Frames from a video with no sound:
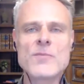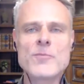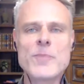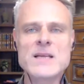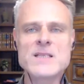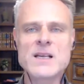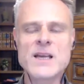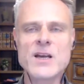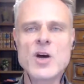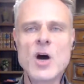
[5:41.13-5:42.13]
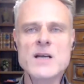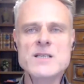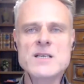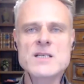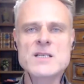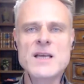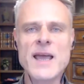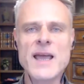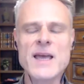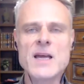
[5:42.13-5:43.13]
basically it causes
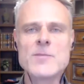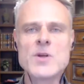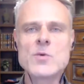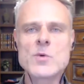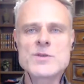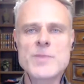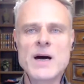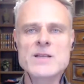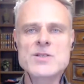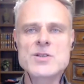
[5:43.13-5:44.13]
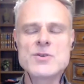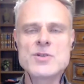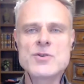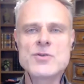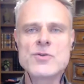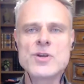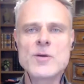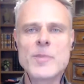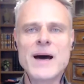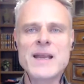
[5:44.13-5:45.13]
an immune response due to your
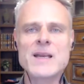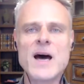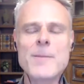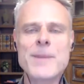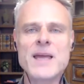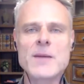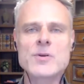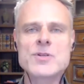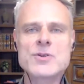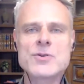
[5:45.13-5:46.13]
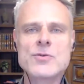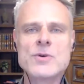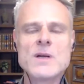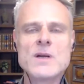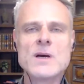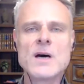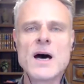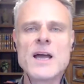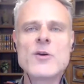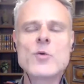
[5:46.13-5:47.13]
body not being able to
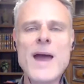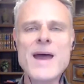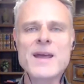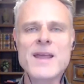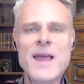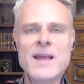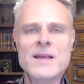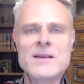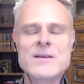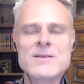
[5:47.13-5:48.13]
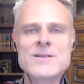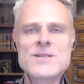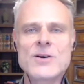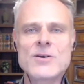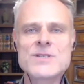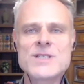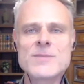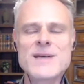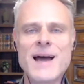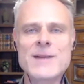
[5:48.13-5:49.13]
eradicate it. So
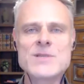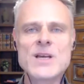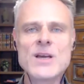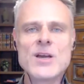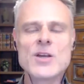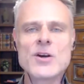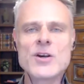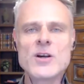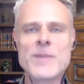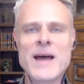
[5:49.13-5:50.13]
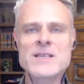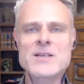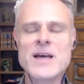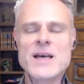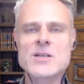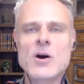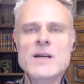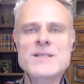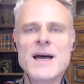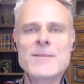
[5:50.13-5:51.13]
sometimes your good bacteria has a
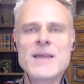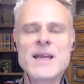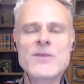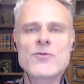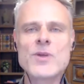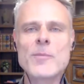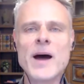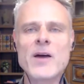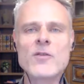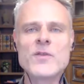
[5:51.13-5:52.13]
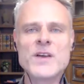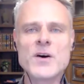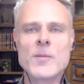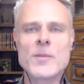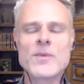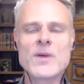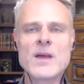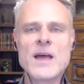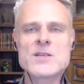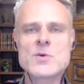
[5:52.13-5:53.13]
hard time getting through the biofilm
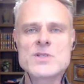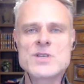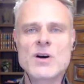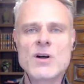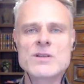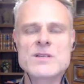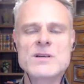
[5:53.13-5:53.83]
as a result.